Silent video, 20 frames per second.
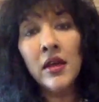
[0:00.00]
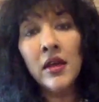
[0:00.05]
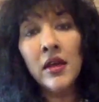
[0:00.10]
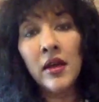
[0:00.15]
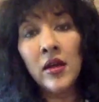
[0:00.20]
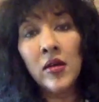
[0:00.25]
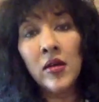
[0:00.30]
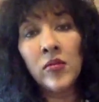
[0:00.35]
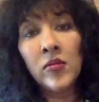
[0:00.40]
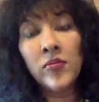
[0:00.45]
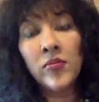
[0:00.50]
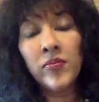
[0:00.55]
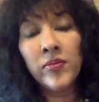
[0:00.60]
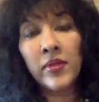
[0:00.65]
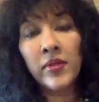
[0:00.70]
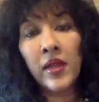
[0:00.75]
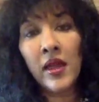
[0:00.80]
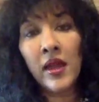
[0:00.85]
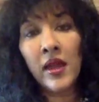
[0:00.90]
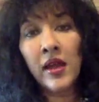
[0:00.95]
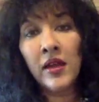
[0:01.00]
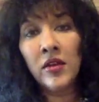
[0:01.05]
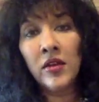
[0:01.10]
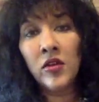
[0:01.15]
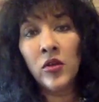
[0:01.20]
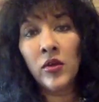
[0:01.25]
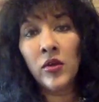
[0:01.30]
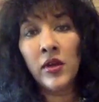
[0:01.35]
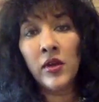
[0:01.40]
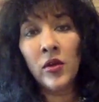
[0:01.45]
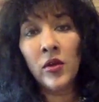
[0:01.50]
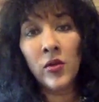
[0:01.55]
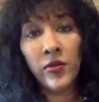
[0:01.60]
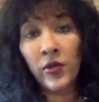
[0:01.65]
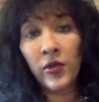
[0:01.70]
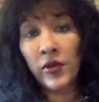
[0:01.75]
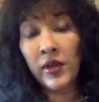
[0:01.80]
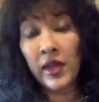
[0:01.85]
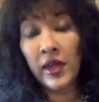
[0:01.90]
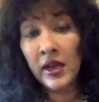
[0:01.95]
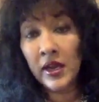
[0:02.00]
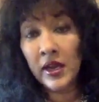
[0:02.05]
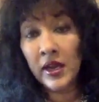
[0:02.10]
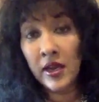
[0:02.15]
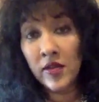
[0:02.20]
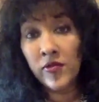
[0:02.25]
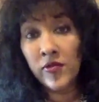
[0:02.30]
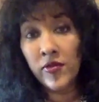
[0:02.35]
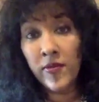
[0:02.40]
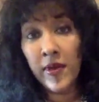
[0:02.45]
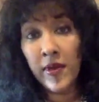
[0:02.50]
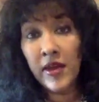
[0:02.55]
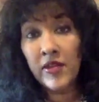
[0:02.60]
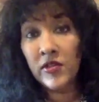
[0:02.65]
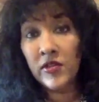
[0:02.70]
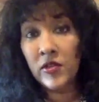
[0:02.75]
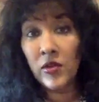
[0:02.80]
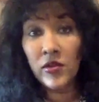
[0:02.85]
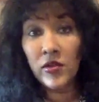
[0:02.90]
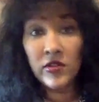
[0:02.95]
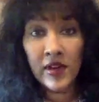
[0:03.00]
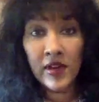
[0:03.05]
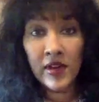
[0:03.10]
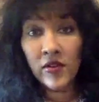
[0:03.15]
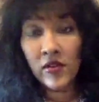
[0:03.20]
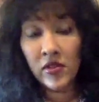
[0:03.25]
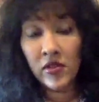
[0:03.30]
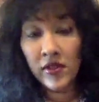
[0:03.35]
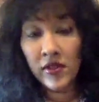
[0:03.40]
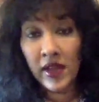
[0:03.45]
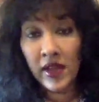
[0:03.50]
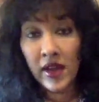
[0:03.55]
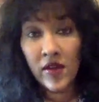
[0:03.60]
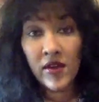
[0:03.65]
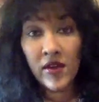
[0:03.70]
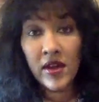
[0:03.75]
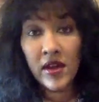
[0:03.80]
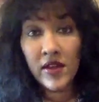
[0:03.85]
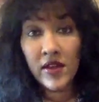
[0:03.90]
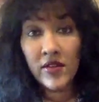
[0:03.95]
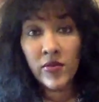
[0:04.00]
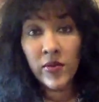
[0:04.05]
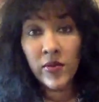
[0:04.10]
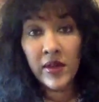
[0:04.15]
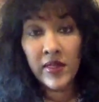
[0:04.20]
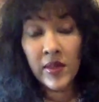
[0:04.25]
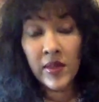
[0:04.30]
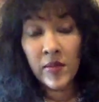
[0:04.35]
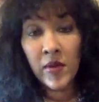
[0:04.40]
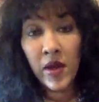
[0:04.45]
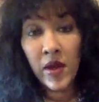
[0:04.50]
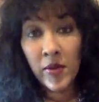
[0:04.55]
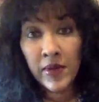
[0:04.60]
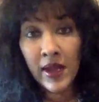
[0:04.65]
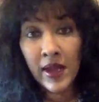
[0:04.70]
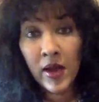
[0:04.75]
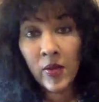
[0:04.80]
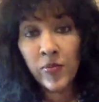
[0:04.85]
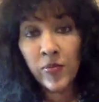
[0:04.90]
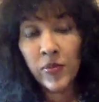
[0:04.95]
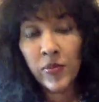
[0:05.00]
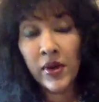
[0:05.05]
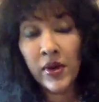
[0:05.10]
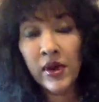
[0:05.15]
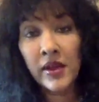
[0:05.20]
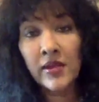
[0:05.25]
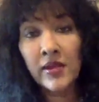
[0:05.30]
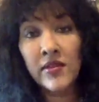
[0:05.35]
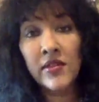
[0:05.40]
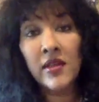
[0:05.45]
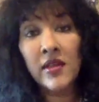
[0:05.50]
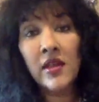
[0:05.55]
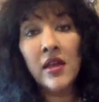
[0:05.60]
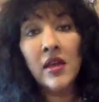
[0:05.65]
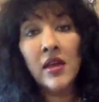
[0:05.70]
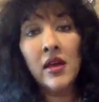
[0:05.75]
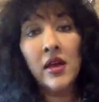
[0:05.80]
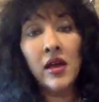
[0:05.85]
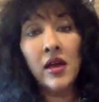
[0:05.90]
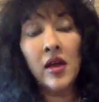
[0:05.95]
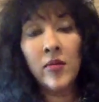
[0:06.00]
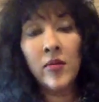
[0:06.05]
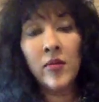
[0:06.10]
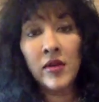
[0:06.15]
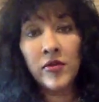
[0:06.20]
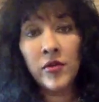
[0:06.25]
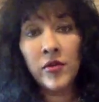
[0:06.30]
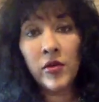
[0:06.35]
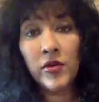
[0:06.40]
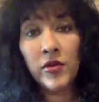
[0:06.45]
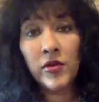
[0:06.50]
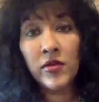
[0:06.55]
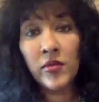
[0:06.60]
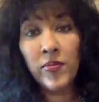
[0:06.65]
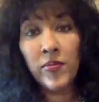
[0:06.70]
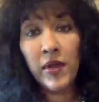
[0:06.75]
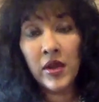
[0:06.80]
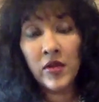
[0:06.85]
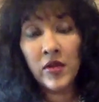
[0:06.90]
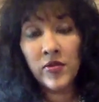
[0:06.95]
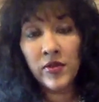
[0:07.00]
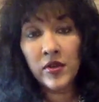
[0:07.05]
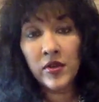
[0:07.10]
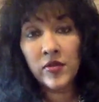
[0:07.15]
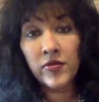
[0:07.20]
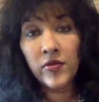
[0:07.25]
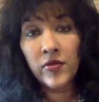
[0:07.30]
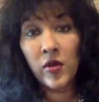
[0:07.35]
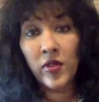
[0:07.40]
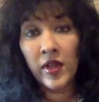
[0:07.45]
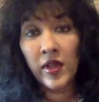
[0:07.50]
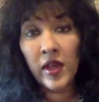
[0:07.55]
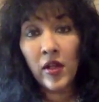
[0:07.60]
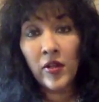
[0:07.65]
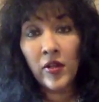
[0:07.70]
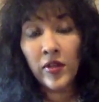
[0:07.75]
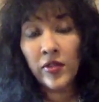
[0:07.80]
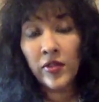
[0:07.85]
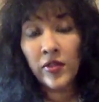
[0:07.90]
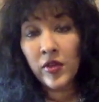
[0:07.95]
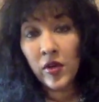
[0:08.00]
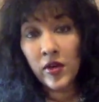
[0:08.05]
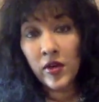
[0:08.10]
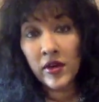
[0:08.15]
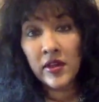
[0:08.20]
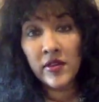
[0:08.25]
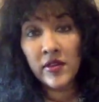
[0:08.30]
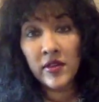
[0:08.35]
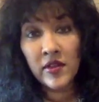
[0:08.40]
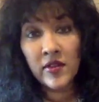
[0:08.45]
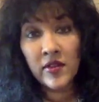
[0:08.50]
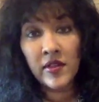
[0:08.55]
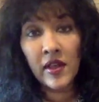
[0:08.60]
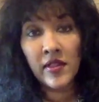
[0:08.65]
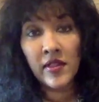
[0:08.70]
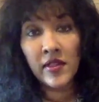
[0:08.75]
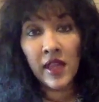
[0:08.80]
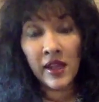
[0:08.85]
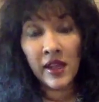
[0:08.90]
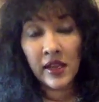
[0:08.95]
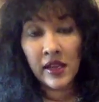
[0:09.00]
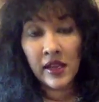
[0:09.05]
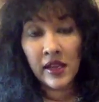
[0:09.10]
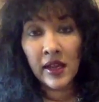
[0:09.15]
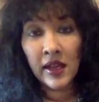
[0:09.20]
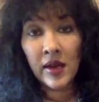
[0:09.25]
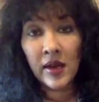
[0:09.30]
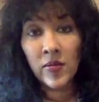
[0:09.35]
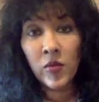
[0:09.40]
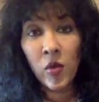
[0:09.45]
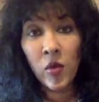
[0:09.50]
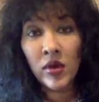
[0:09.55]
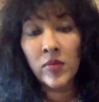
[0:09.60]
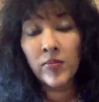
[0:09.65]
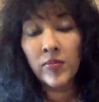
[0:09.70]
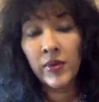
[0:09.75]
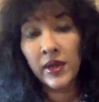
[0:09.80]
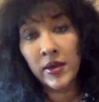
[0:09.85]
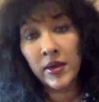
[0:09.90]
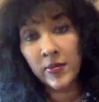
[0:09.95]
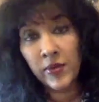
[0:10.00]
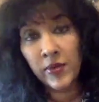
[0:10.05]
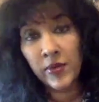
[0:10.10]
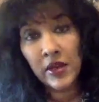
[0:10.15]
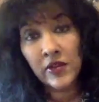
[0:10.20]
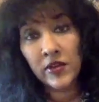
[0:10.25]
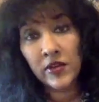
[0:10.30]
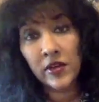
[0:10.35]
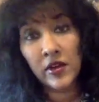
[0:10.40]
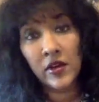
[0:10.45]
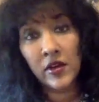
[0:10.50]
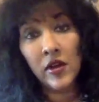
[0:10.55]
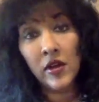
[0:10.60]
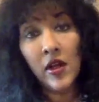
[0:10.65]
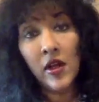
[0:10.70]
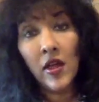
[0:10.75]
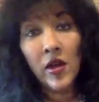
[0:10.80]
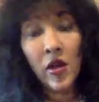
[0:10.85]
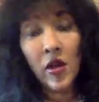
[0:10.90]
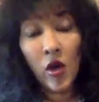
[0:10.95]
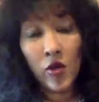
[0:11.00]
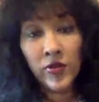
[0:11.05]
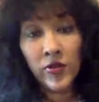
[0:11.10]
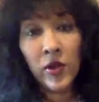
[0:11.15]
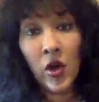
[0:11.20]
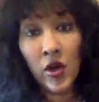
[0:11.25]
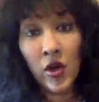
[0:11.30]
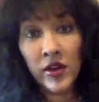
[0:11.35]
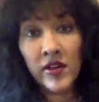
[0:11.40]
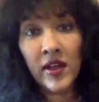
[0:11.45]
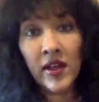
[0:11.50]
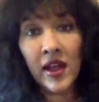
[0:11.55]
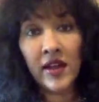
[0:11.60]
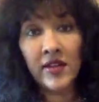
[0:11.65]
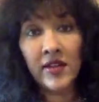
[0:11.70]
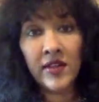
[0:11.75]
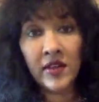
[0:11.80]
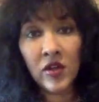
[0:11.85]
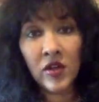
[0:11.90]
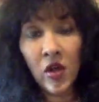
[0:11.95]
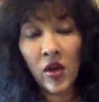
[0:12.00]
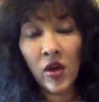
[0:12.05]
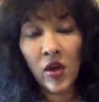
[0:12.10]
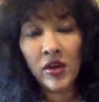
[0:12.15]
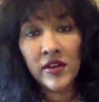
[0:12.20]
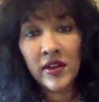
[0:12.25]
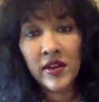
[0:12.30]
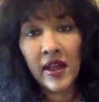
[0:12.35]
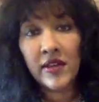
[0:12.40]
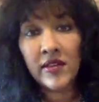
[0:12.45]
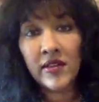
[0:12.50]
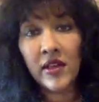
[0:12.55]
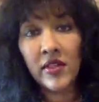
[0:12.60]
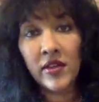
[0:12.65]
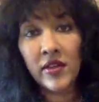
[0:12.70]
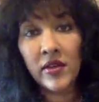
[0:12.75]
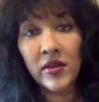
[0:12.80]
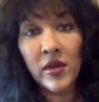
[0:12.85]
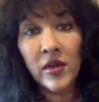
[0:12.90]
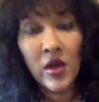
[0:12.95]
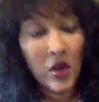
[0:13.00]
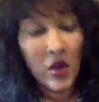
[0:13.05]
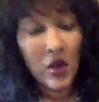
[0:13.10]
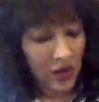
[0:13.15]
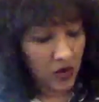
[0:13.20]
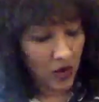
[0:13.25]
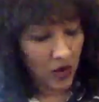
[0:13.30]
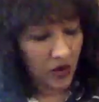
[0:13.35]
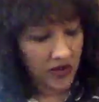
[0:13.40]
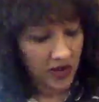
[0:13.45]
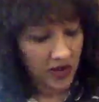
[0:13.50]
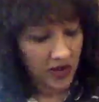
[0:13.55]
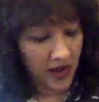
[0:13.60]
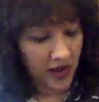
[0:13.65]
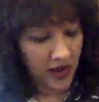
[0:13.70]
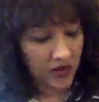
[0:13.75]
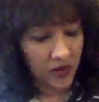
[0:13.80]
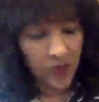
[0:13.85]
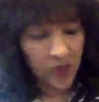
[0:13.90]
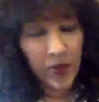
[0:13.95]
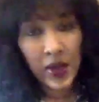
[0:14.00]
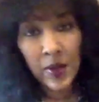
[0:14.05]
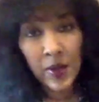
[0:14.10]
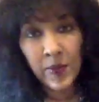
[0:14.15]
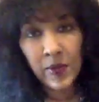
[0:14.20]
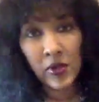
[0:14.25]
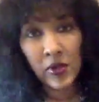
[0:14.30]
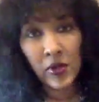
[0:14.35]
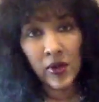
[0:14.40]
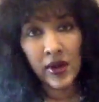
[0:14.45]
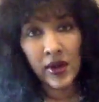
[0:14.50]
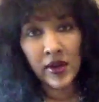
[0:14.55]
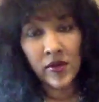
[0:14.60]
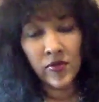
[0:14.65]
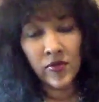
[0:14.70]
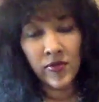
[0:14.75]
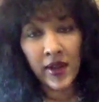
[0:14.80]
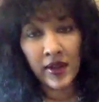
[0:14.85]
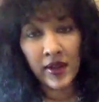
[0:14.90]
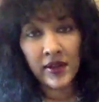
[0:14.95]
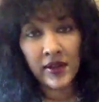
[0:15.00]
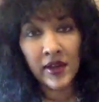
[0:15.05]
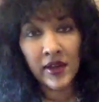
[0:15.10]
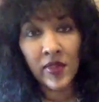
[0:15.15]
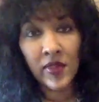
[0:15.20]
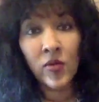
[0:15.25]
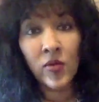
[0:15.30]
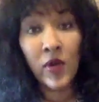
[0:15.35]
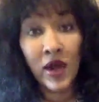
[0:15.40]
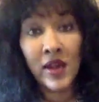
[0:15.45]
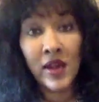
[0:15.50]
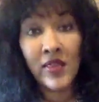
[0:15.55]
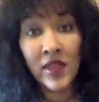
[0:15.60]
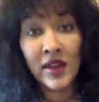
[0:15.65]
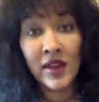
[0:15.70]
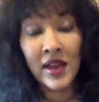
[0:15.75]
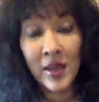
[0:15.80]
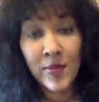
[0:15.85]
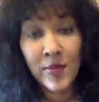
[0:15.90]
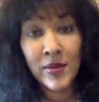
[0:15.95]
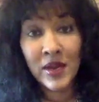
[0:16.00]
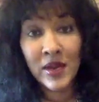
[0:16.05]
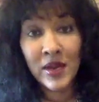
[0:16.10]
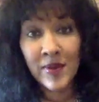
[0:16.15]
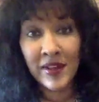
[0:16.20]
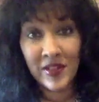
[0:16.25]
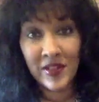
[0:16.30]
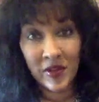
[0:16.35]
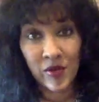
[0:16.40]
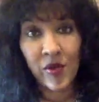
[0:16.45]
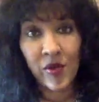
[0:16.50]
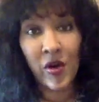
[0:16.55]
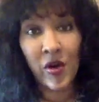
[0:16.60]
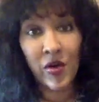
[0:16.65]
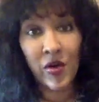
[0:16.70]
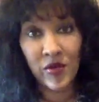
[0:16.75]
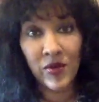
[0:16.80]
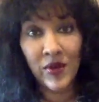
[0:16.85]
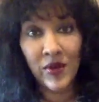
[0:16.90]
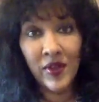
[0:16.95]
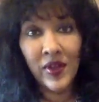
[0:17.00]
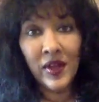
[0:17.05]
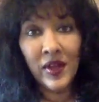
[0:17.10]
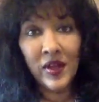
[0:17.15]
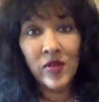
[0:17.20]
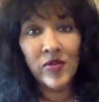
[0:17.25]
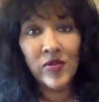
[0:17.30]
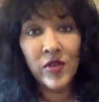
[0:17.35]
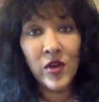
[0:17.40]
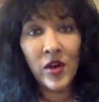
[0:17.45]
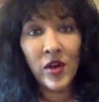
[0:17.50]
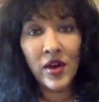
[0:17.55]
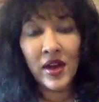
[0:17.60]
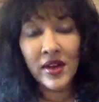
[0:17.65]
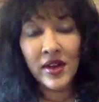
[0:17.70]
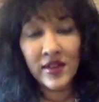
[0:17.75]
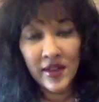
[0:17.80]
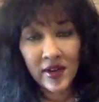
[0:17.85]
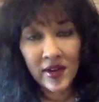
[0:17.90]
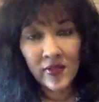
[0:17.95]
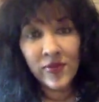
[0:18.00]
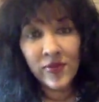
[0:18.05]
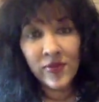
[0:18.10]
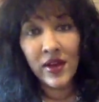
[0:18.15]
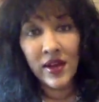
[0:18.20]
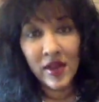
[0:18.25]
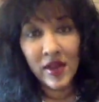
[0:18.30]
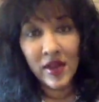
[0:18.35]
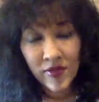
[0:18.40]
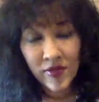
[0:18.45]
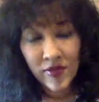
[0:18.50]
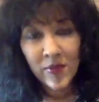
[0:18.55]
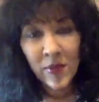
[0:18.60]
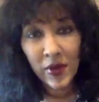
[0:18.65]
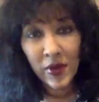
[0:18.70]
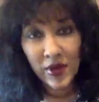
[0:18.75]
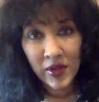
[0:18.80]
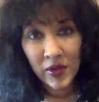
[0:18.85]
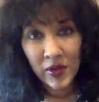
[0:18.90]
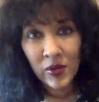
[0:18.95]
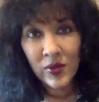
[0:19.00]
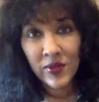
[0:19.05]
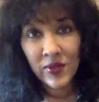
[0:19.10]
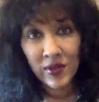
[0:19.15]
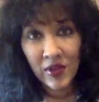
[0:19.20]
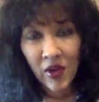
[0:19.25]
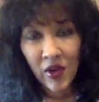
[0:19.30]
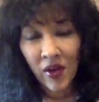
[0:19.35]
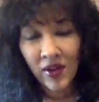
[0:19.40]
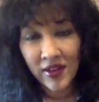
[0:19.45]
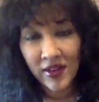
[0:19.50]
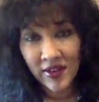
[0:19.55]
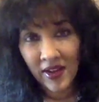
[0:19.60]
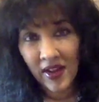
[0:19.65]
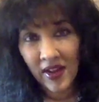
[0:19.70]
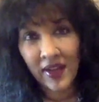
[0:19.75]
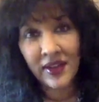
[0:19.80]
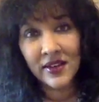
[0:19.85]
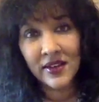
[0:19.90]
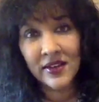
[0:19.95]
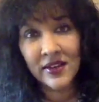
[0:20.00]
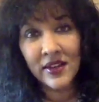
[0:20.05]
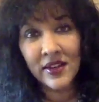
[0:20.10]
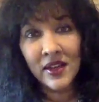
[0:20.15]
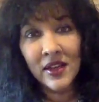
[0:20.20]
And you can also get information on general areas where there might be outbreaks. And of course, the benefit for the health authorities is that they can get a more complete picture of contacts, and contacts are the contacts of people who are infected are the way that epidemics grow. If you don't identify everybody who's a contact,